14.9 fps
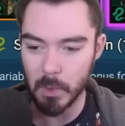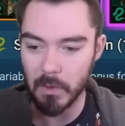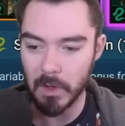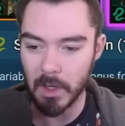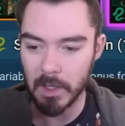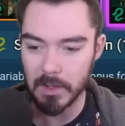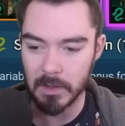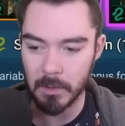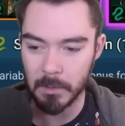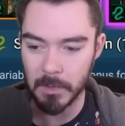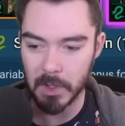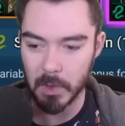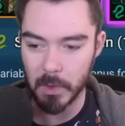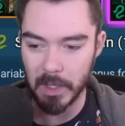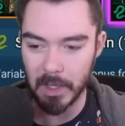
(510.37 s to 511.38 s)
we've got
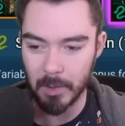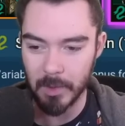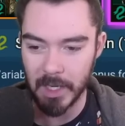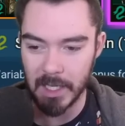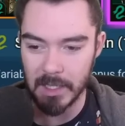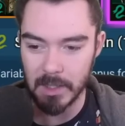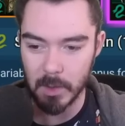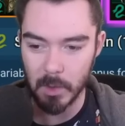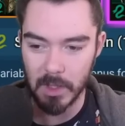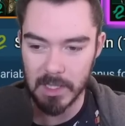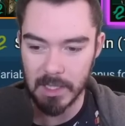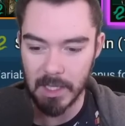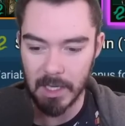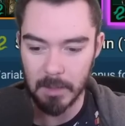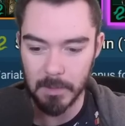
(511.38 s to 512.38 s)
some crit rate,
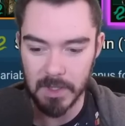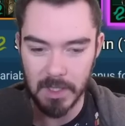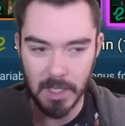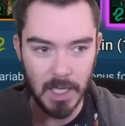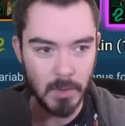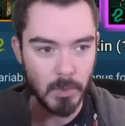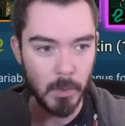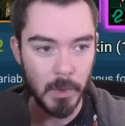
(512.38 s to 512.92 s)
attack percent.